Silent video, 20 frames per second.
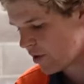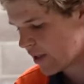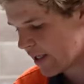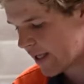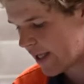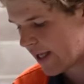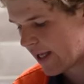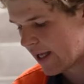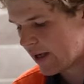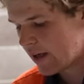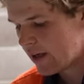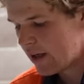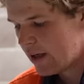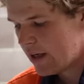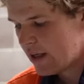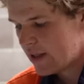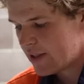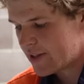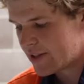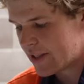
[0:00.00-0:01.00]
with the kit,
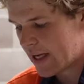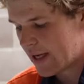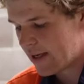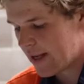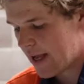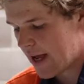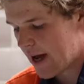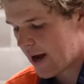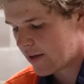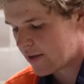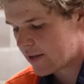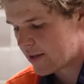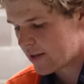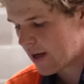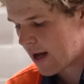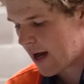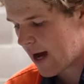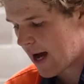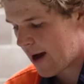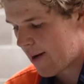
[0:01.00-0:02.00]
send out
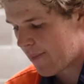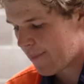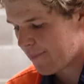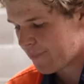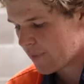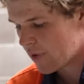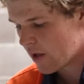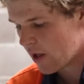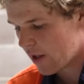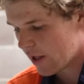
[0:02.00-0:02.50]
um,